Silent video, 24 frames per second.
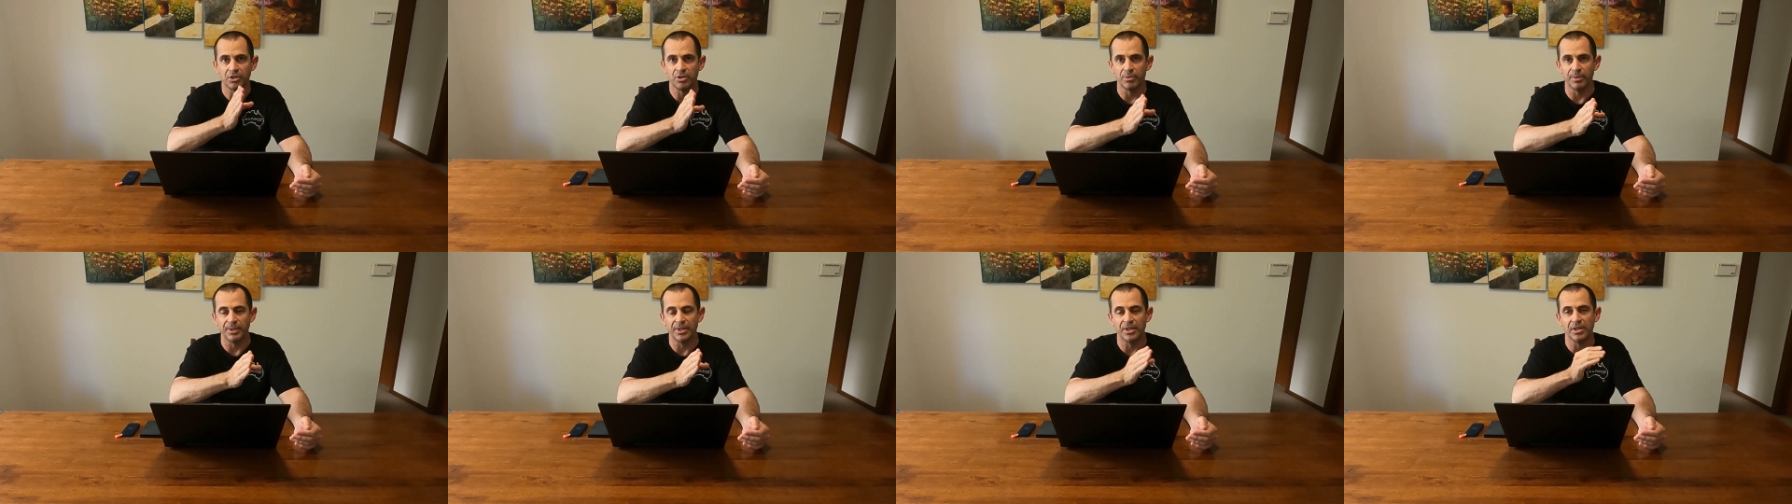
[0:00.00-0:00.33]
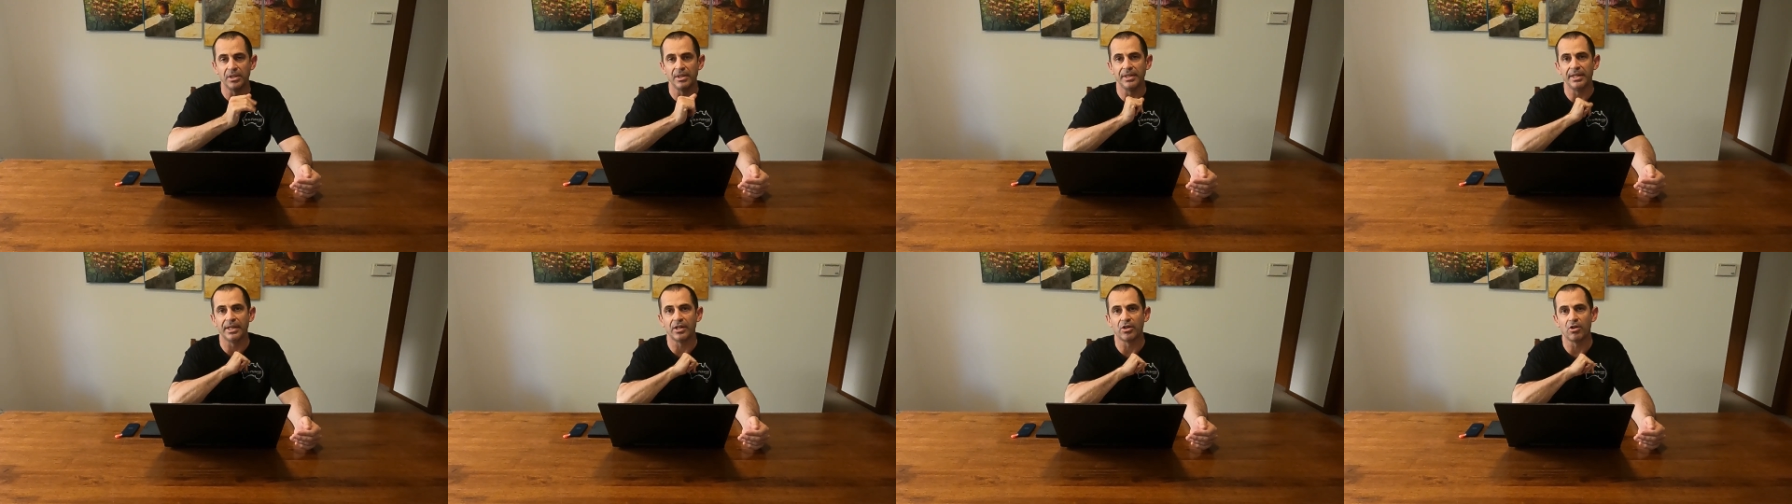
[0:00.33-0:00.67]
to an
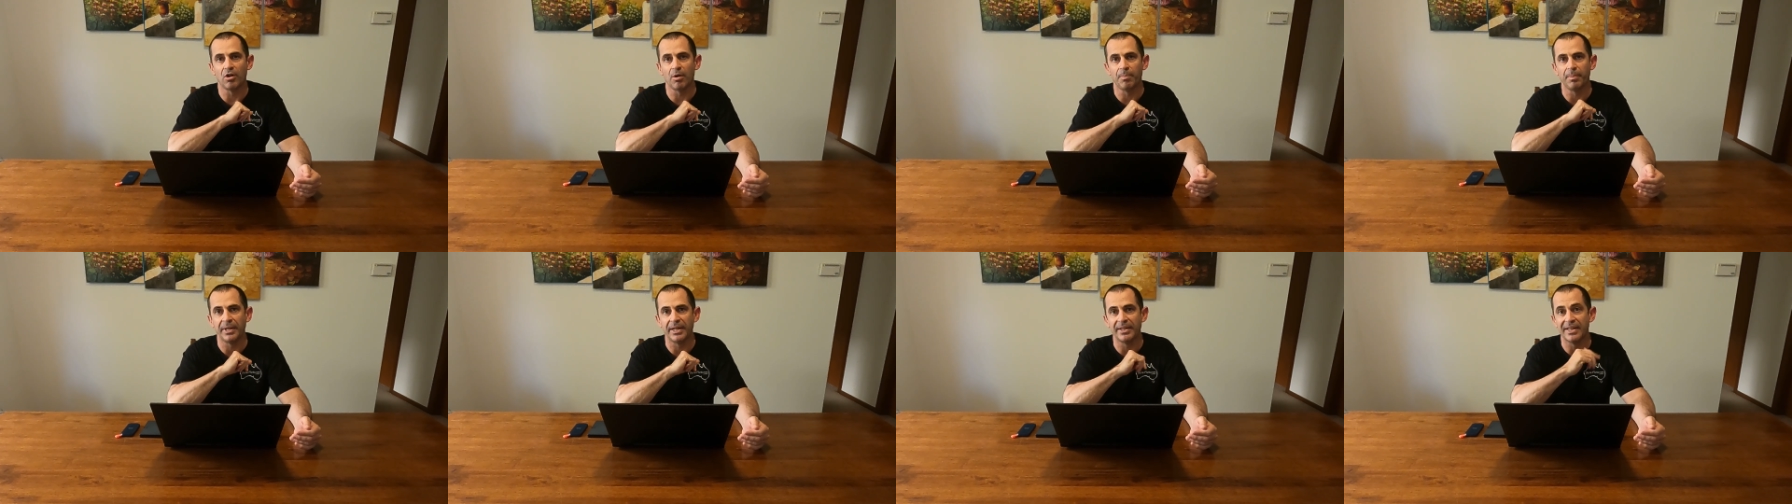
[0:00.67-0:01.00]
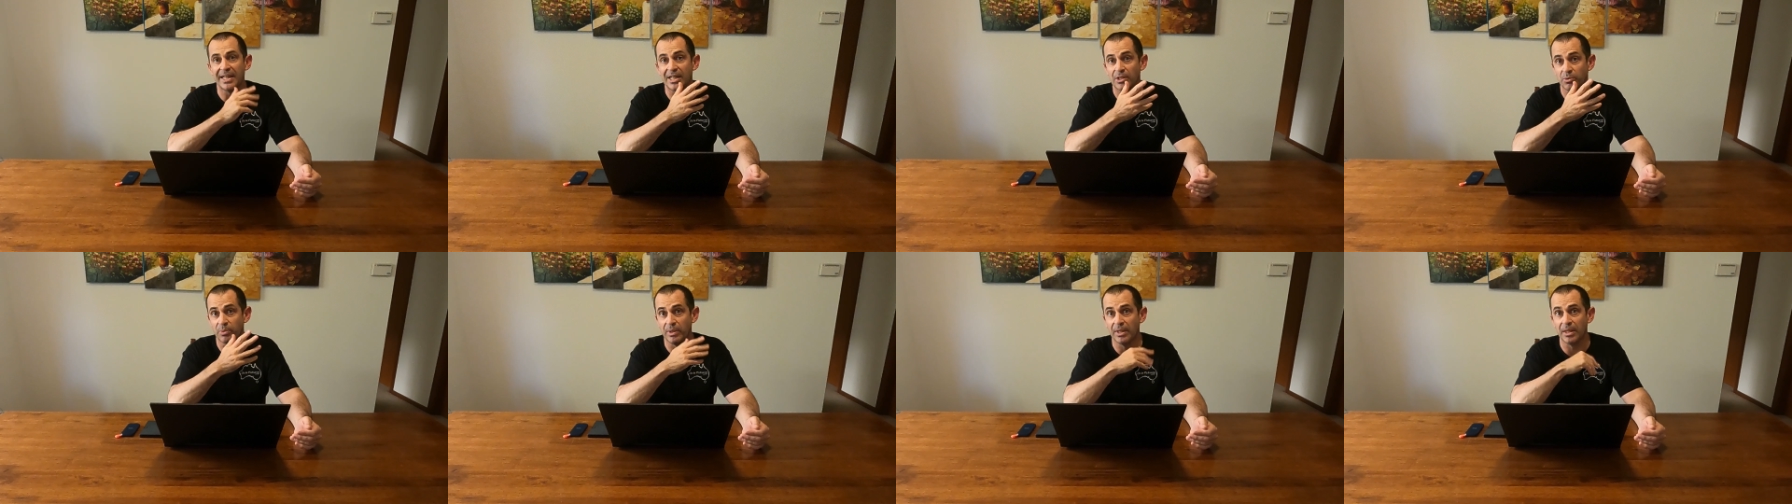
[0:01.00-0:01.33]
earlier copy, and
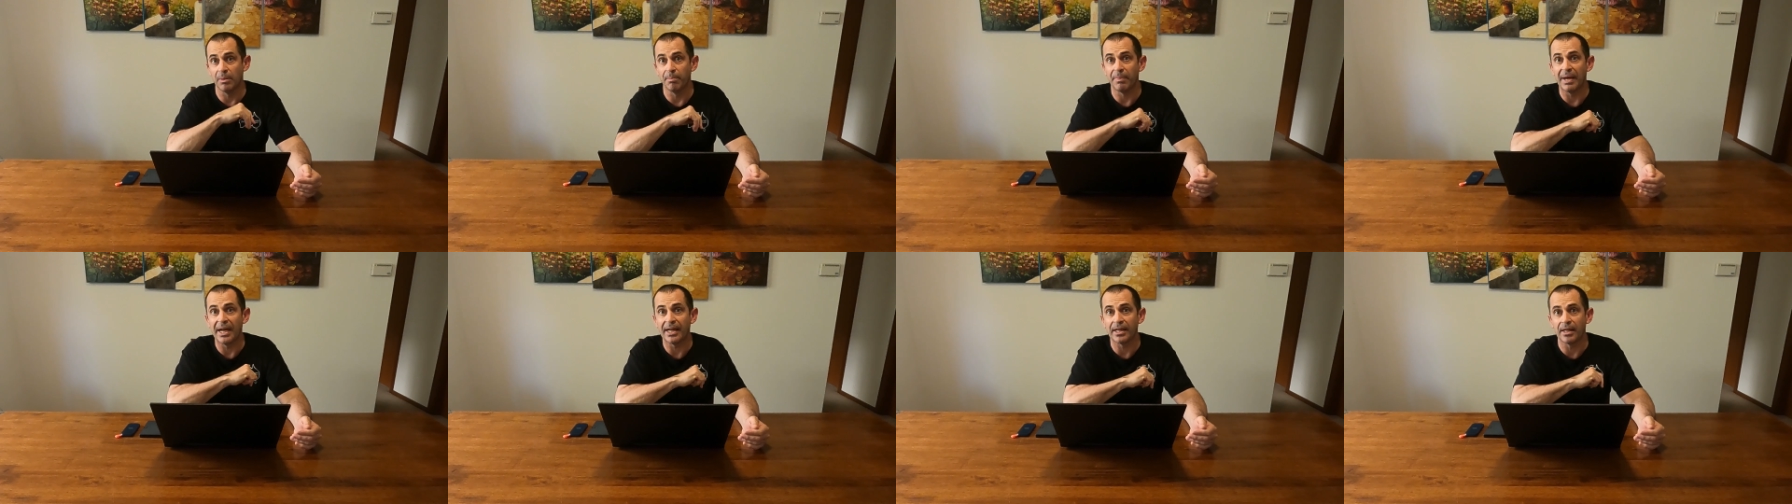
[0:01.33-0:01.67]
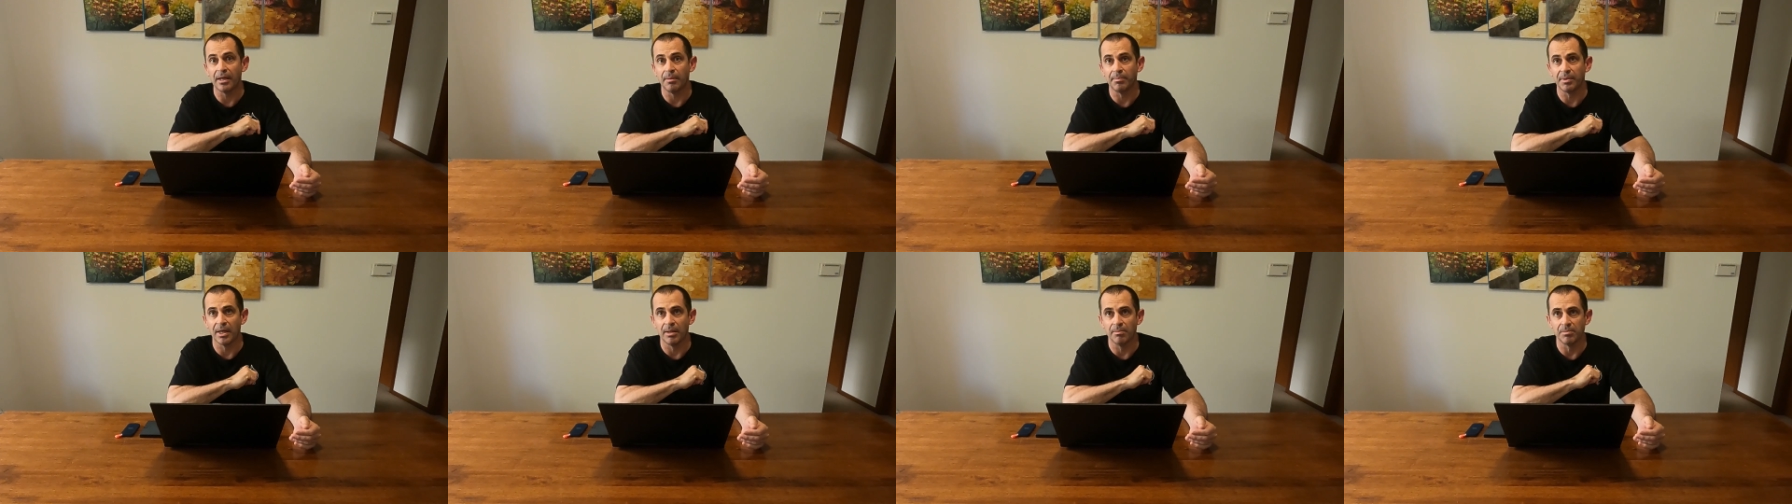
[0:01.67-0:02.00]
that's where the
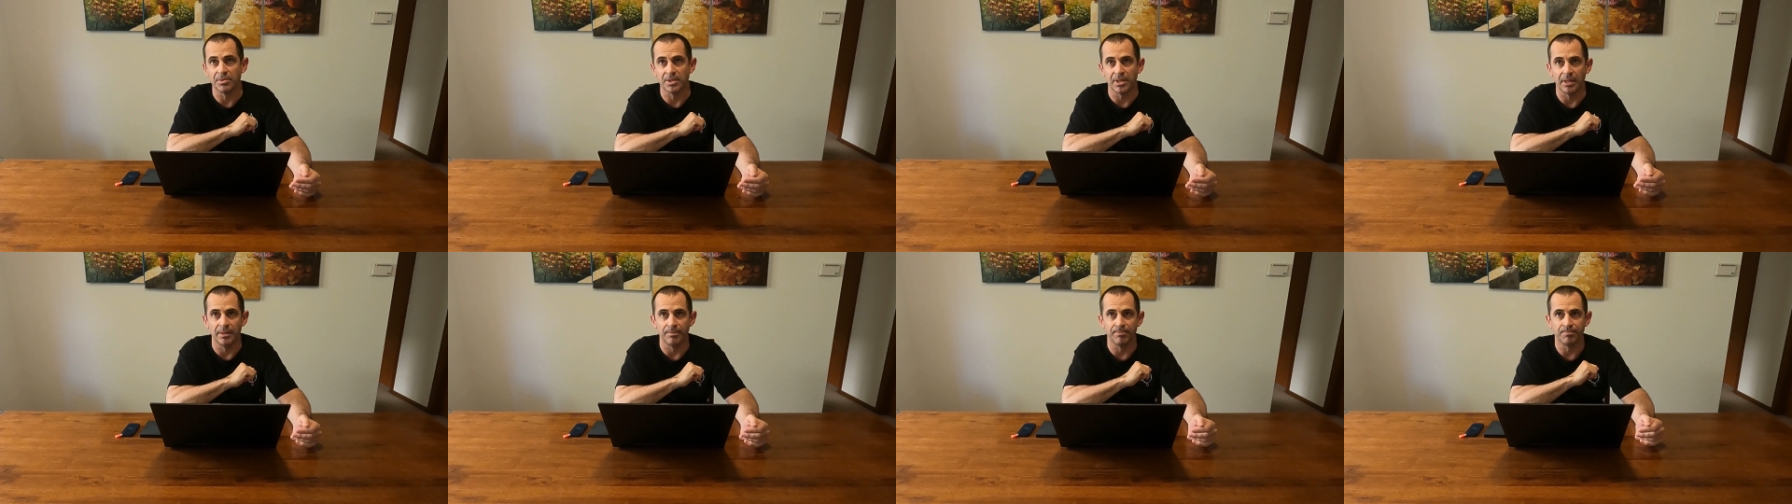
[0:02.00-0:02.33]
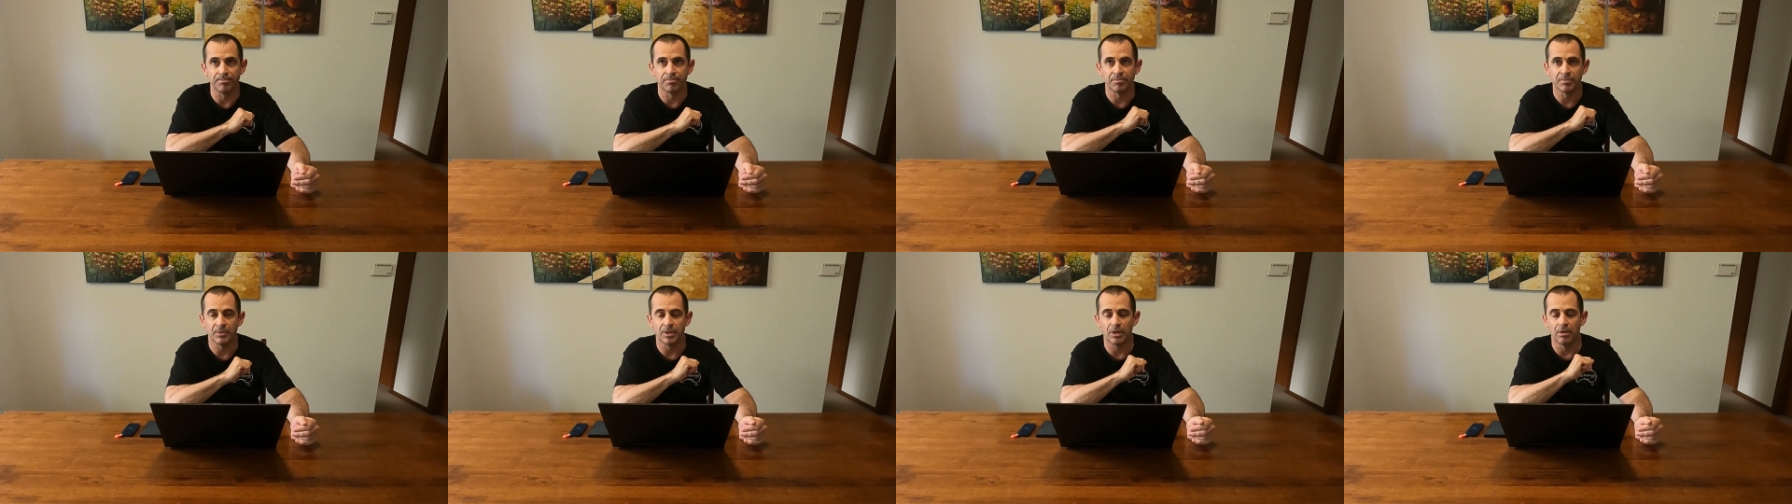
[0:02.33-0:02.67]
backup comes
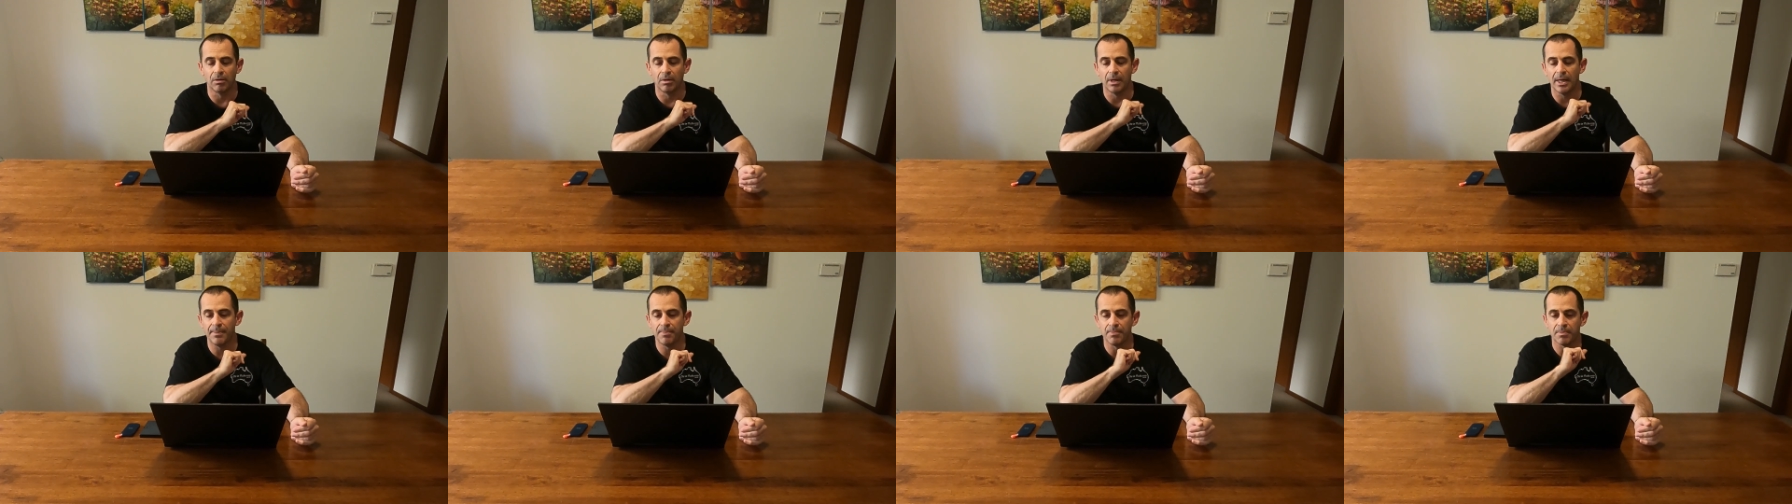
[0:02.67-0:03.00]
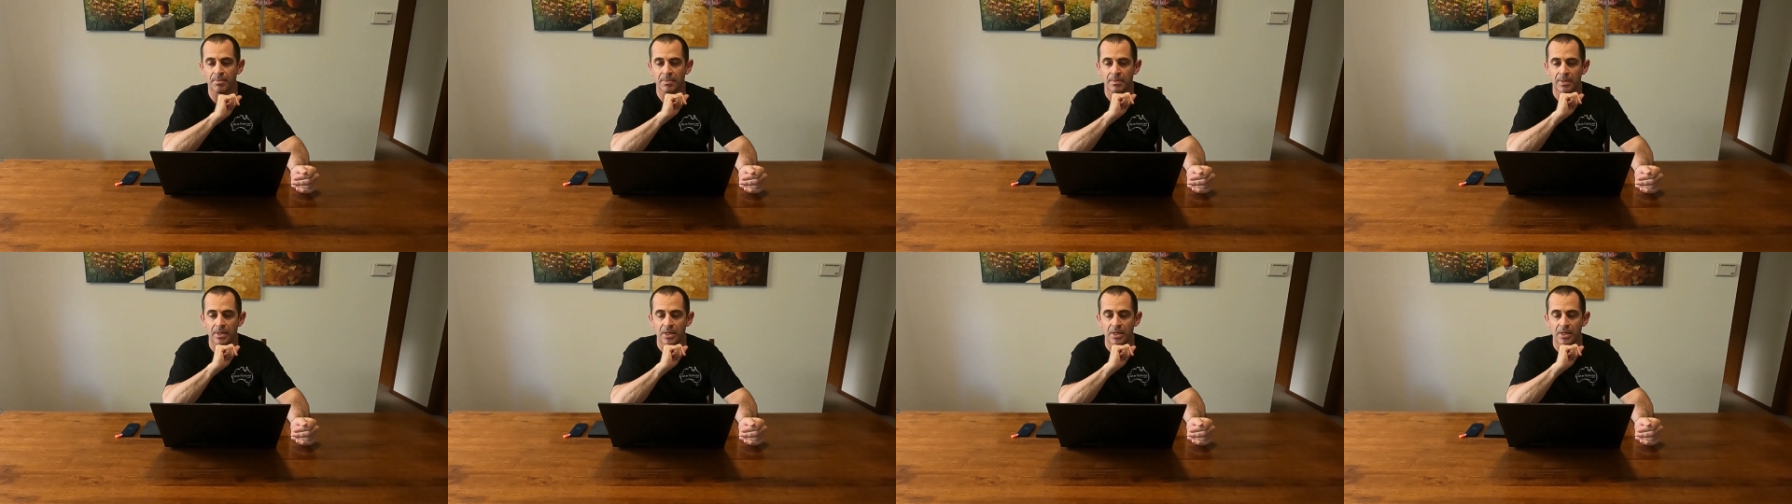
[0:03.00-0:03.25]
in, all right?